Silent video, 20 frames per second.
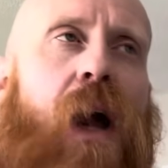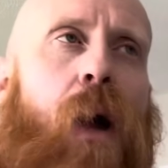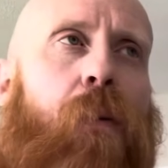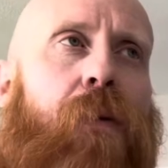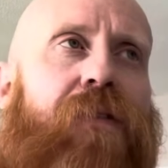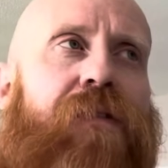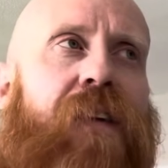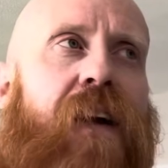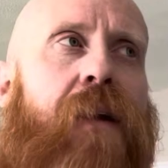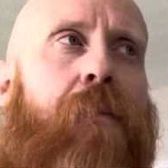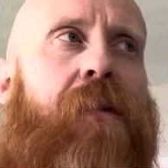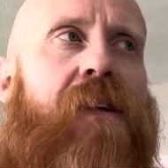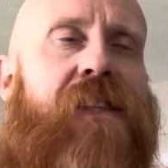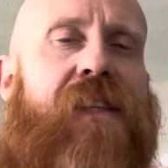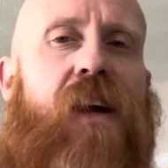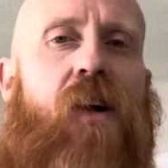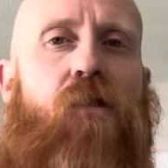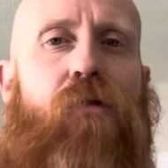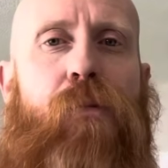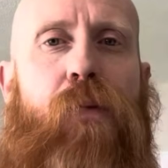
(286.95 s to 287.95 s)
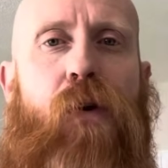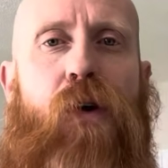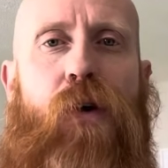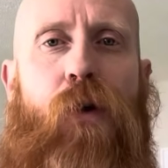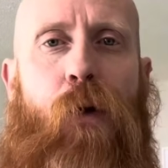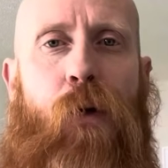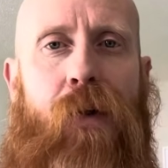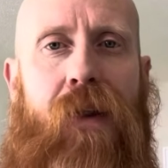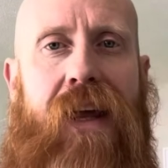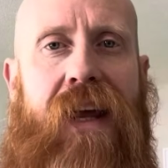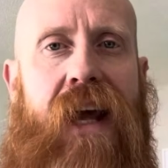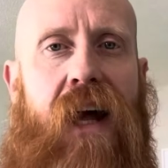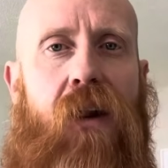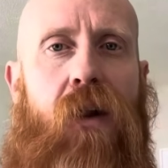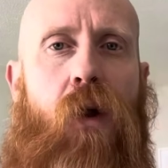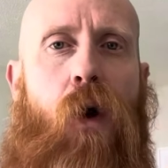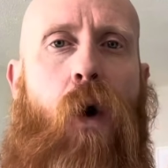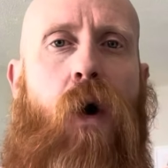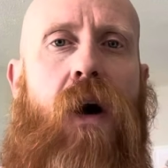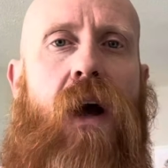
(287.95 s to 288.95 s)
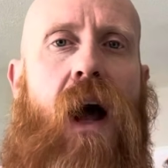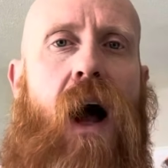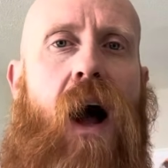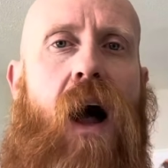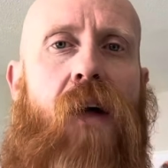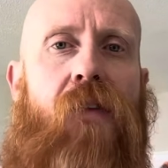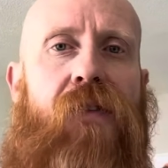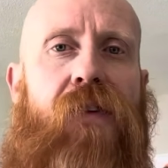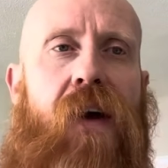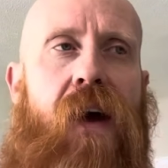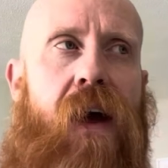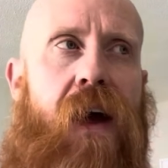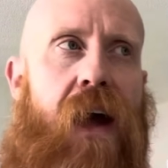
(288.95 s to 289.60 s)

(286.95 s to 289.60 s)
I would find myself putting on, like, a long card